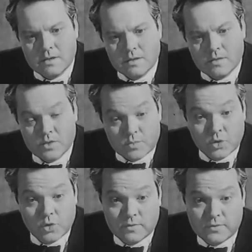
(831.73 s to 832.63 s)
Well, the
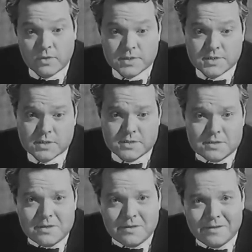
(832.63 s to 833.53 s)
bull, of course, doesn't
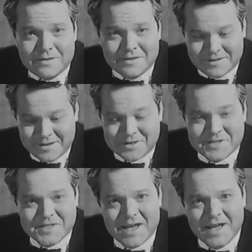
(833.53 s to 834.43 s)

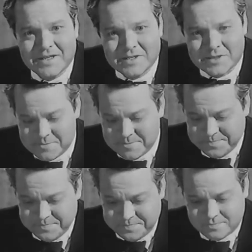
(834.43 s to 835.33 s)
understand this
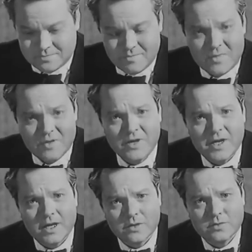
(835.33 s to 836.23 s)
very
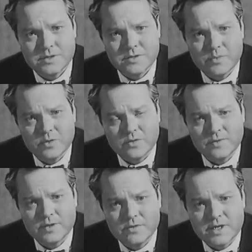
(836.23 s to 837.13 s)
eloquent and
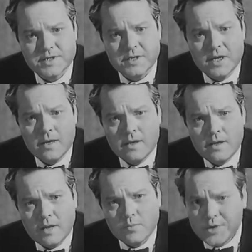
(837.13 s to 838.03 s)
beautiful address,
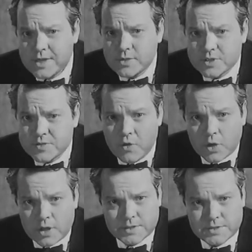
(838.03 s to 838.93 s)
and Bonito was
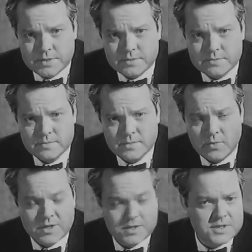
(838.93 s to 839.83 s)
furious. He
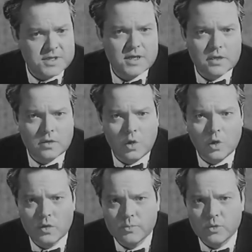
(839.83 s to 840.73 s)
wanted to kill
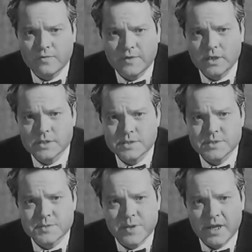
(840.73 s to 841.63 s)
all the bullfighters in
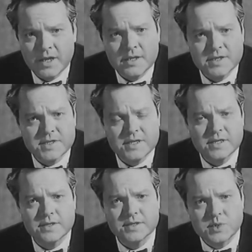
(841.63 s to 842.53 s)
Spain. They sent
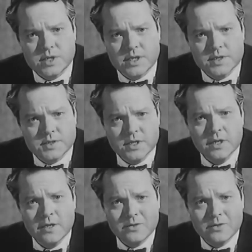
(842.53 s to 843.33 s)
in the steers to